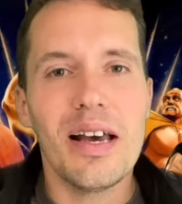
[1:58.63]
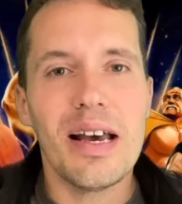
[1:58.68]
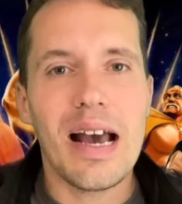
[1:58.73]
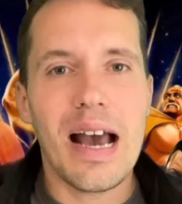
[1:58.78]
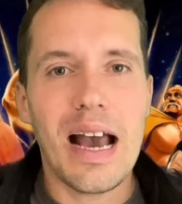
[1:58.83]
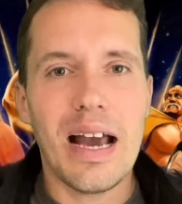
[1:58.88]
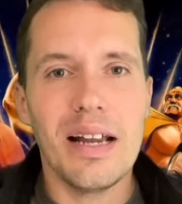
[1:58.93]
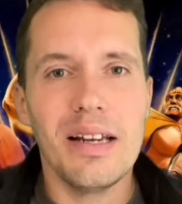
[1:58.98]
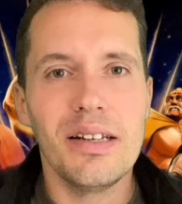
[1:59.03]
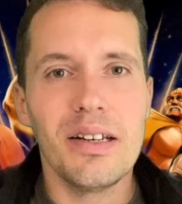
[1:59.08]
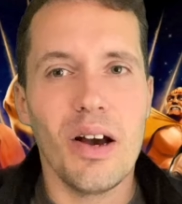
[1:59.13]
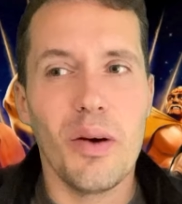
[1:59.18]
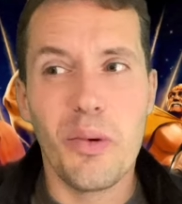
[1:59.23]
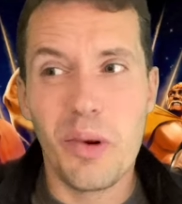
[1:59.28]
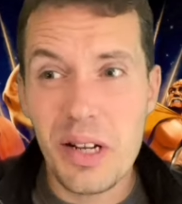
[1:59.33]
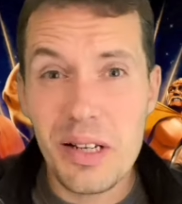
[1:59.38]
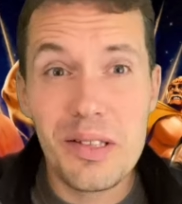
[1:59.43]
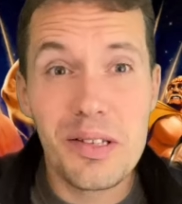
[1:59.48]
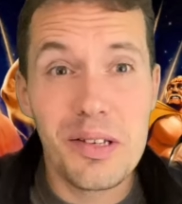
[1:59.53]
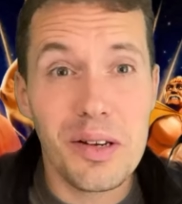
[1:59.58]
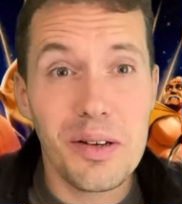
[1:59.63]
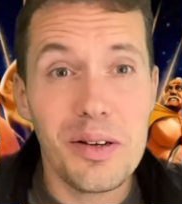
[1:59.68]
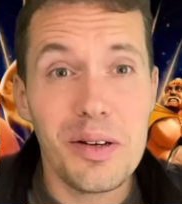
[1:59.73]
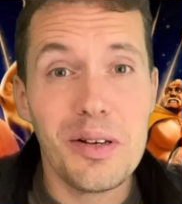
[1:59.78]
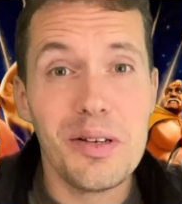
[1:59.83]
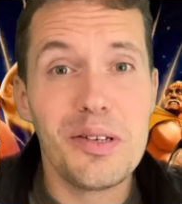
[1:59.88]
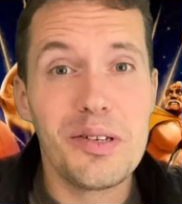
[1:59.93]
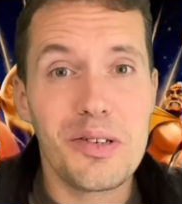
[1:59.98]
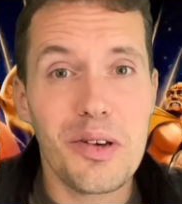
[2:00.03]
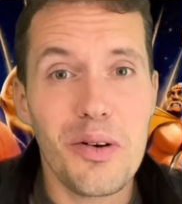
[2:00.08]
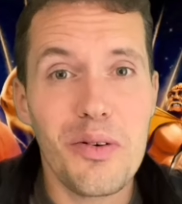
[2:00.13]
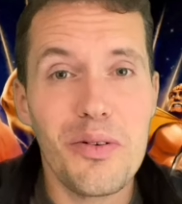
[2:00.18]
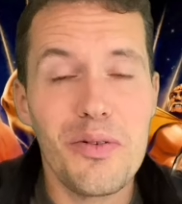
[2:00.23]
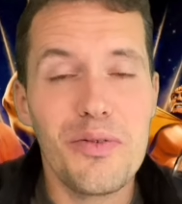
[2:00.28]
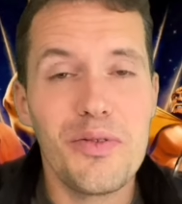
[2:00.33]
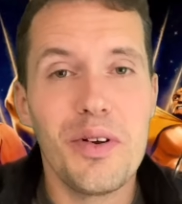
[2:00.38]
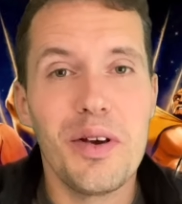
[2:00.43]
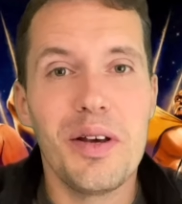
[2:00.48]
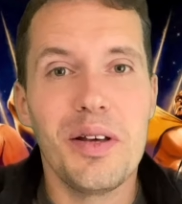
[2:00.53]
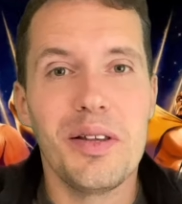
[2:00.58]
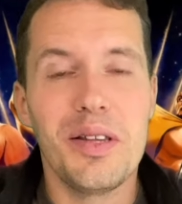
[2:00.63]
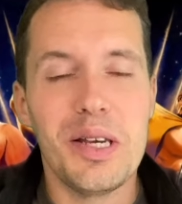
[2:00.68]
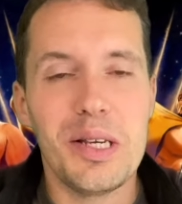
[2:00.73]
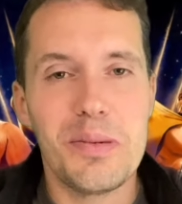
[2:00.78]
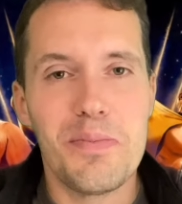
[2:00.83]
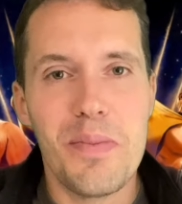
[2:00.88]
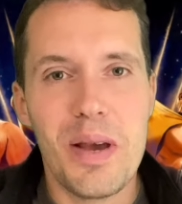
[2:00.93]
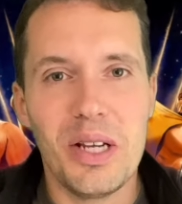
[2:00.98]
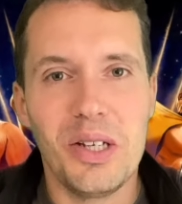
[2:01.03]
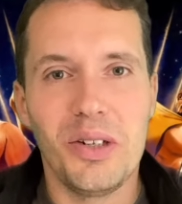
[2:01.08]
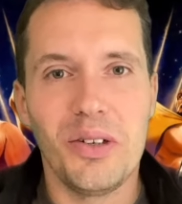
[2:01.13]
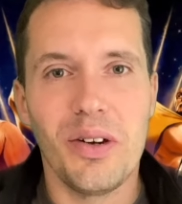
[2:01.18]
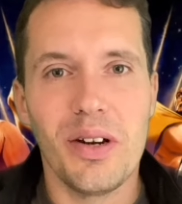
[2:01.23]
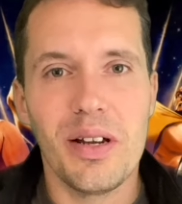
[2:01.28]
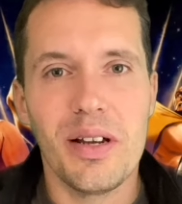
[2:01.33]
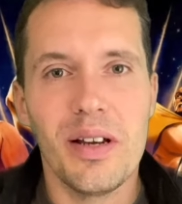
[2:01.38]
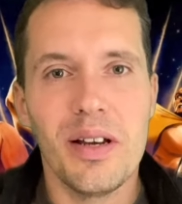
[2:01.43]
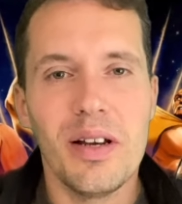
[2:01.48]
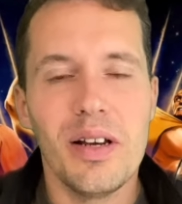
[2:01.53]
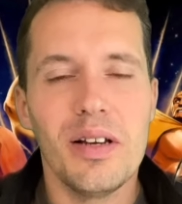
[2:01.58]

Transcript: And I wanted to solve this mystery.